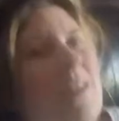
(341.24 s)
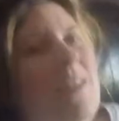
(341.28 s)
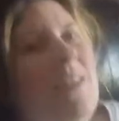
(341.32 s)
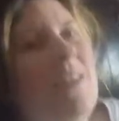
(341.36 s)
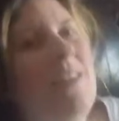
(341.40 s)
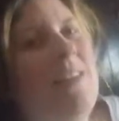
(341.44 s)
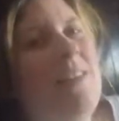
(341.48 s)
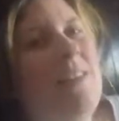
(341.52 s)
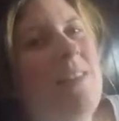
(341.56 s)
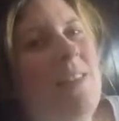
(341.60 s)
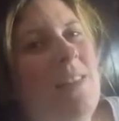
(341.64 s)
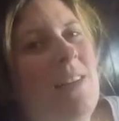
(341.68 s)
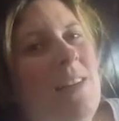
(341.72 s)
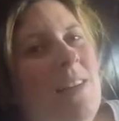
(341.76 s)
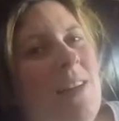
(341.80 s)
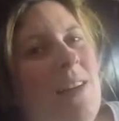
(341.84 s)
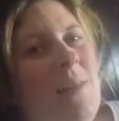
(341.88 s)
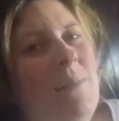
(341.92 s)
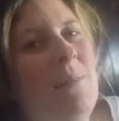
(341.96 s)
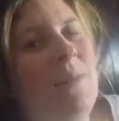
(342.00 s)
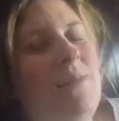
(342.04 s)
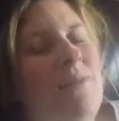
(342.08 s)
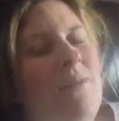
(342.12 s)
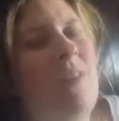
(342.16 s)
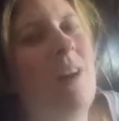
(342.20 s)
days today,
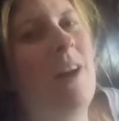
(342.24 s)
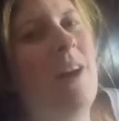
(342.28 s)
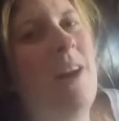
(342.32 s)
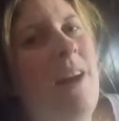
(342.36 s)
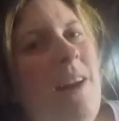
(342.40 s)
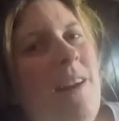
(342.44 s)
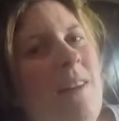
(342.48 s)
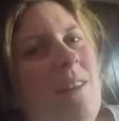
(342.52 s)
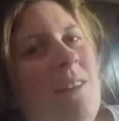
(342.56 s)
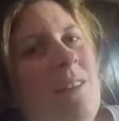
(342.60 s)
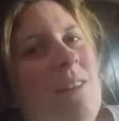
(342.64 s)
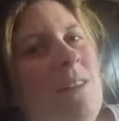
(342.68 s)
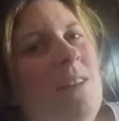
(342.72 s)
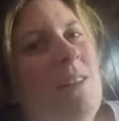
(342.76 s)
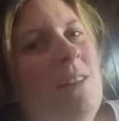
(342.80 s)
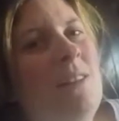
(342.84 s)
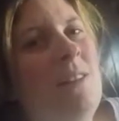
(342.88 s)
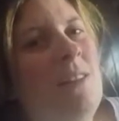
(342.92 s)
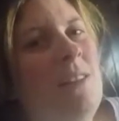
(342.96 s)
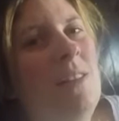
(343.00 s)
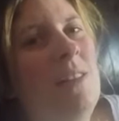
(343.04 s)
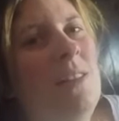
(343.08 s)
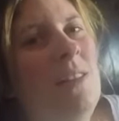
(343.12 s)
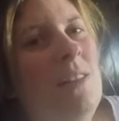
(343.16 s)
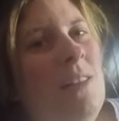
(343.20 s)
I'm afraid.
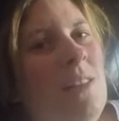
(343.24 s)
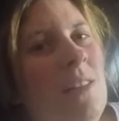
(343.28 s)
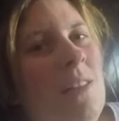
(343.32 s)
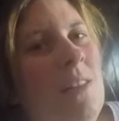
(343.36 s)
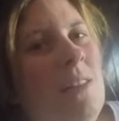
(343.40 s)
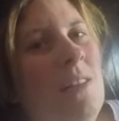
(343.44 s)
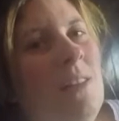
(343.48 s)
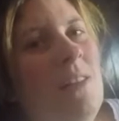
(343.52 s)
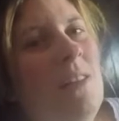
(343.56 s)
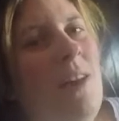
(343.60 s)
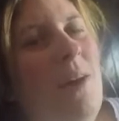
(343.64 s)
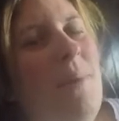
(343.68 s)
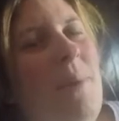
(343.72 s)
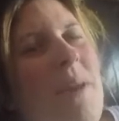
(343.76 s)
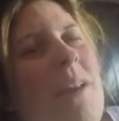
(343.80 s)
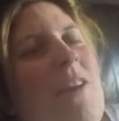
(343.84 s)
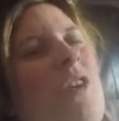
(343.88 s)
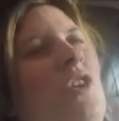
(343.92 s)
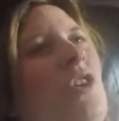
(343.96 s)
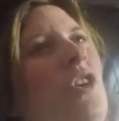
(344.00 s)
I mean,